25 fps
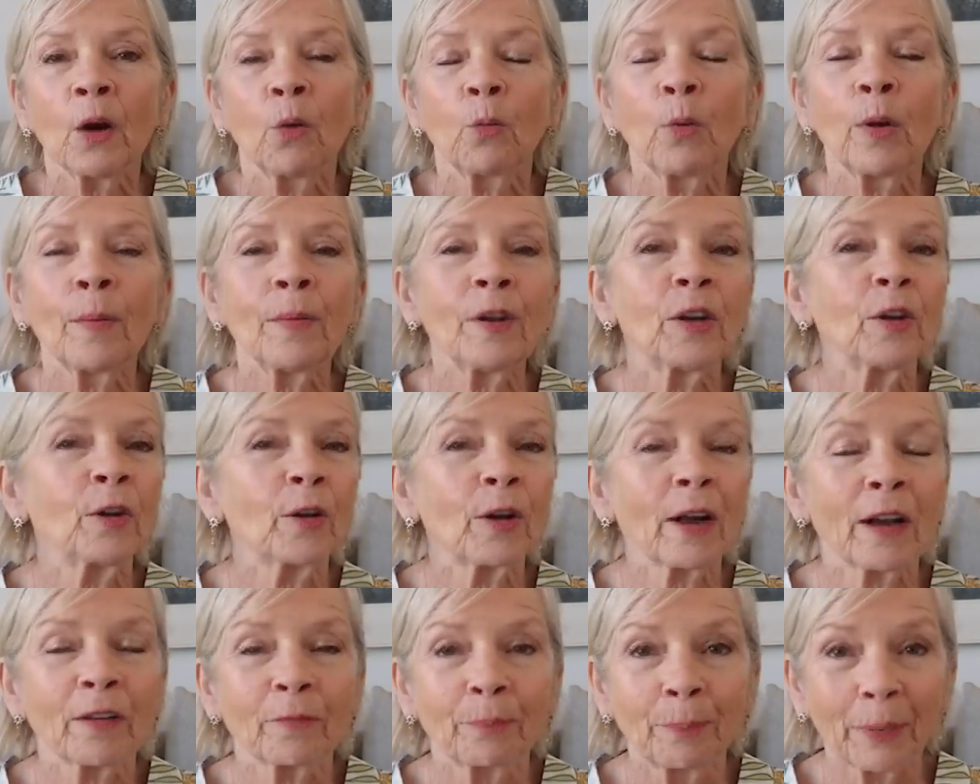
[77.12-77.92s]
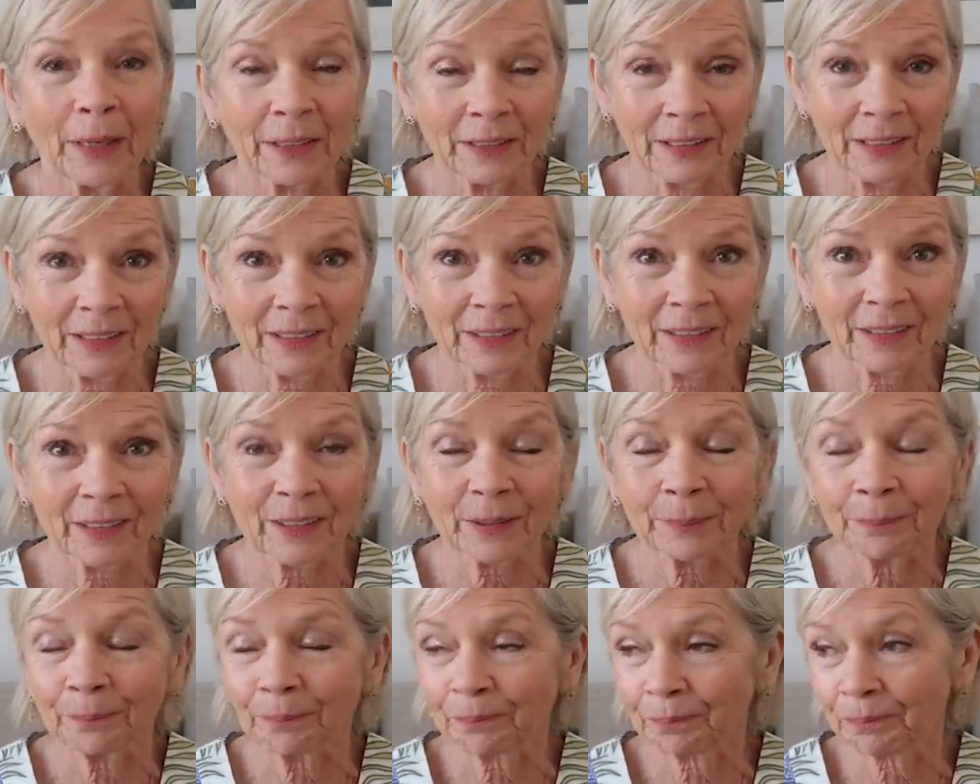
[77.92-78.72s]
women who have
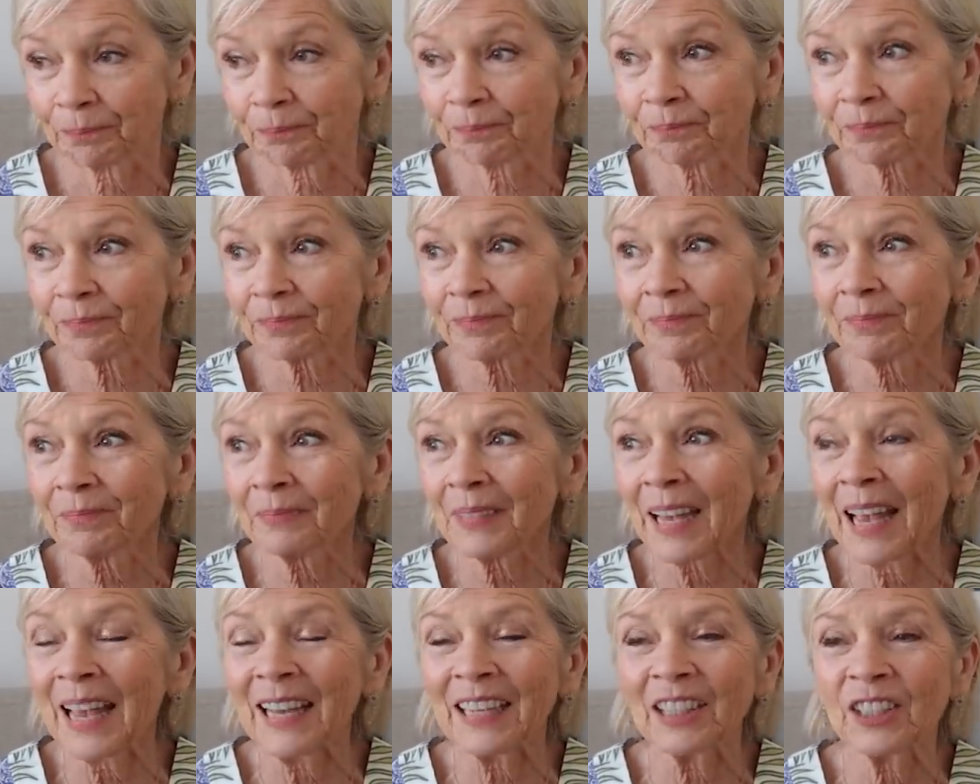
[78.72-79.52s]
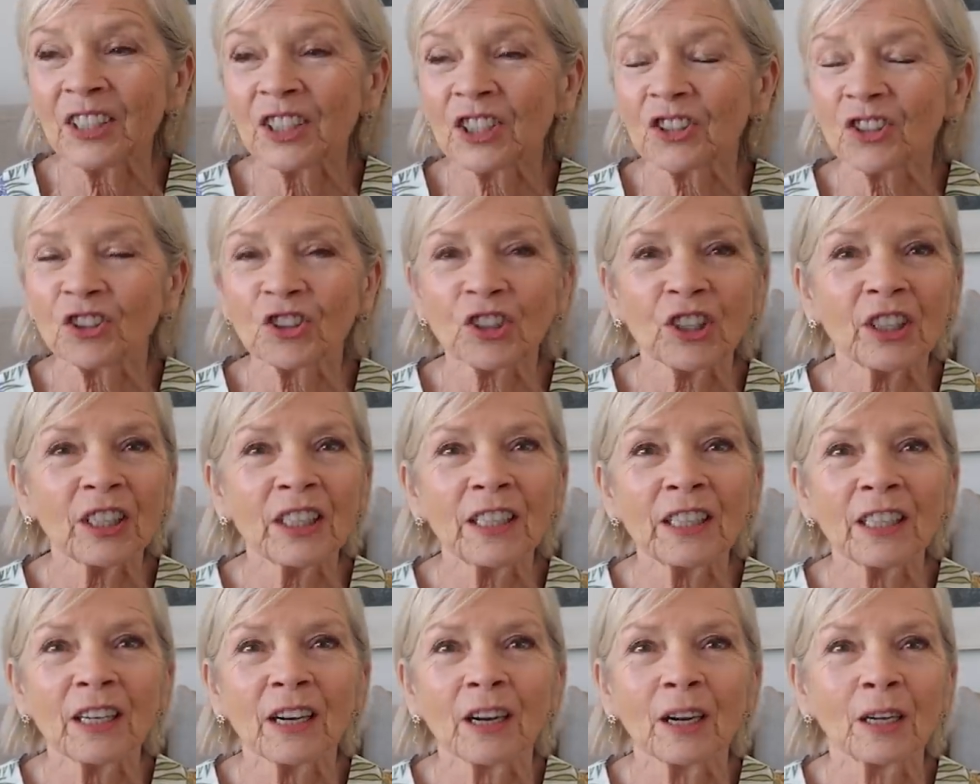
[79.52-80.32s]
bunions. And
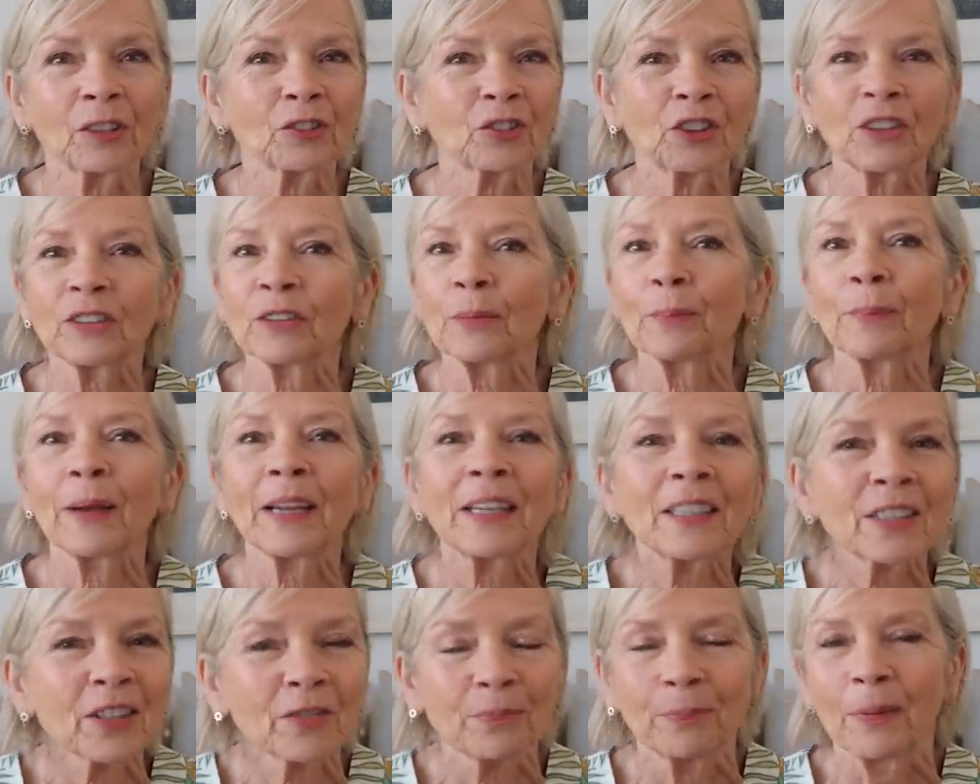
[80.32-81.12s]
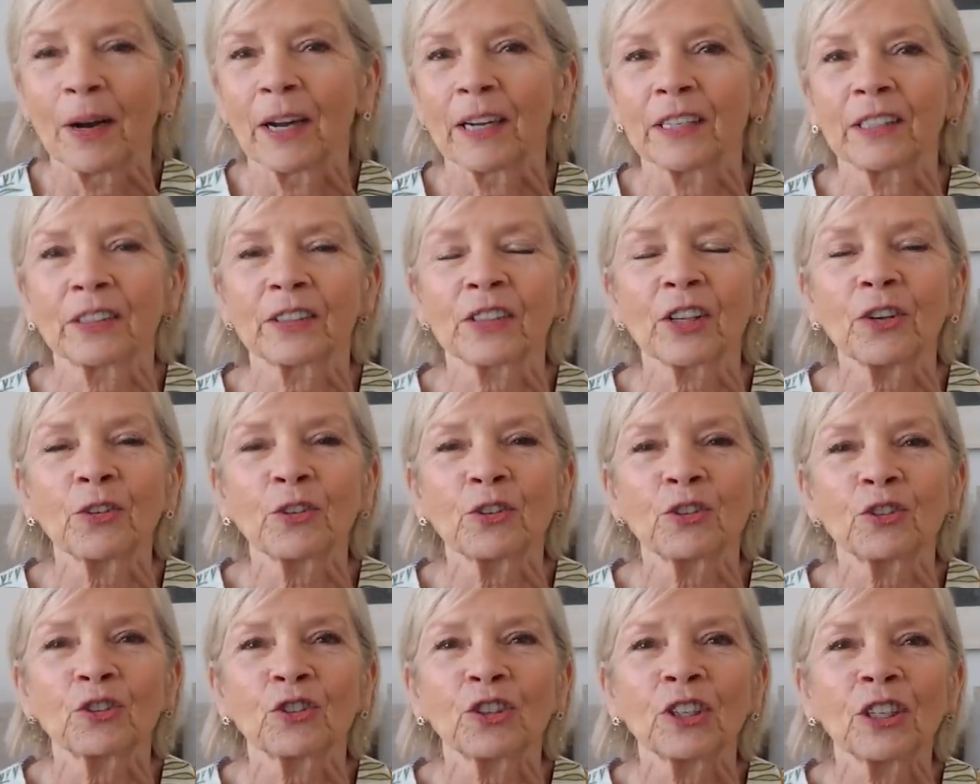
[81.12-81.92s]
she's a mate of mine,
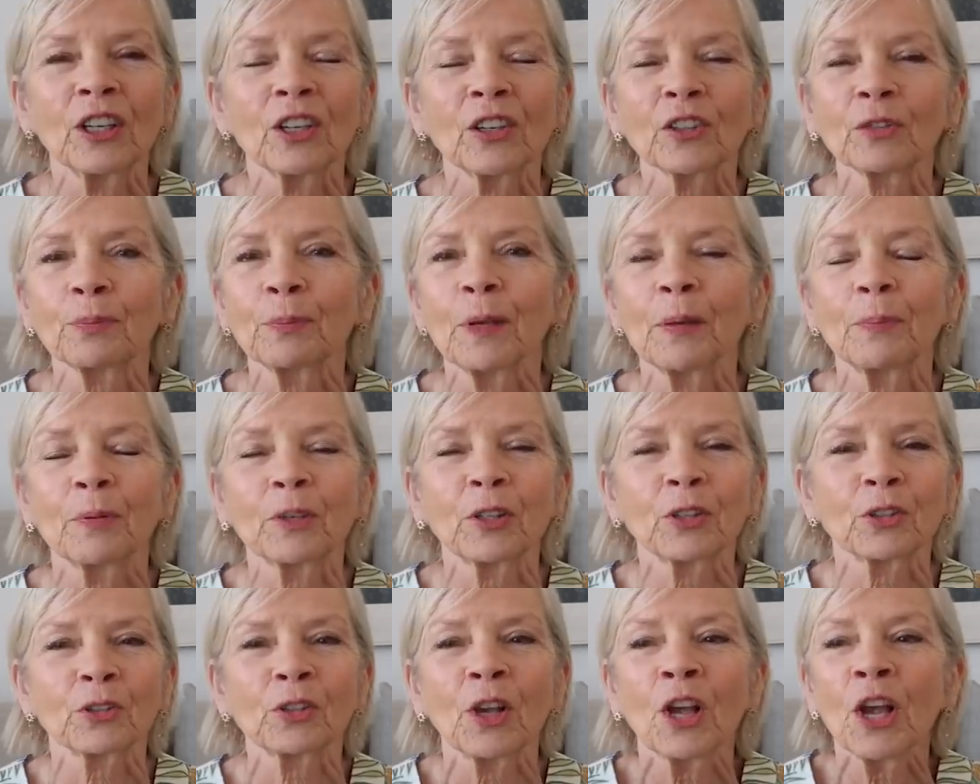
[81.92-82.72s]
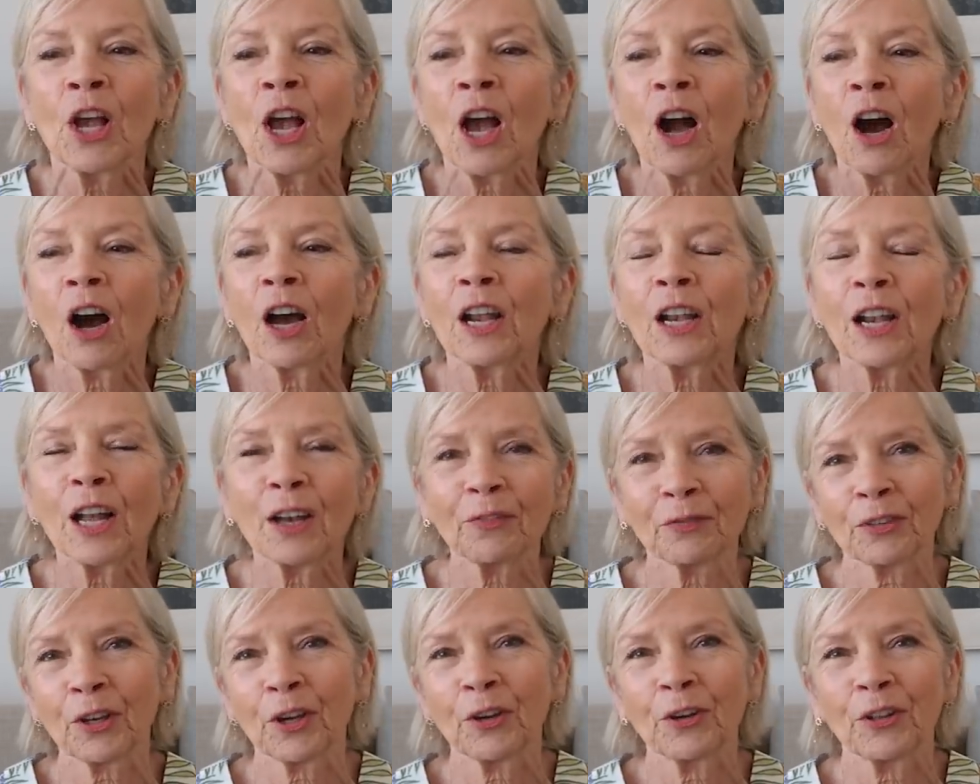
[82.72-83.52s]
so she asked me because I
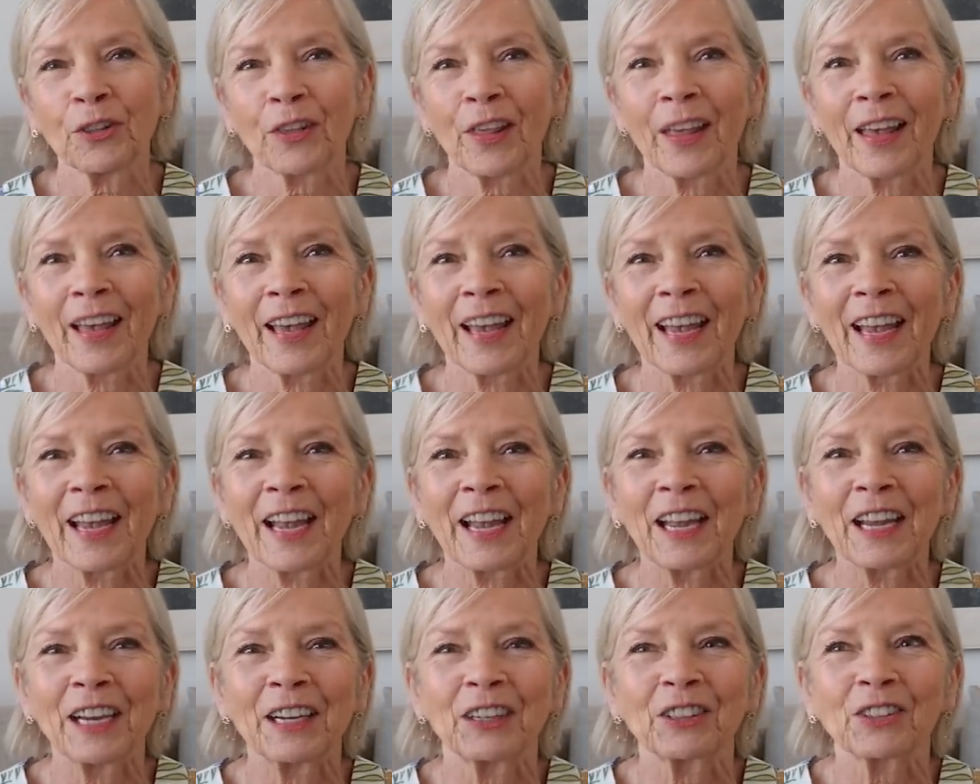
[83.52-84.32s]
love going there.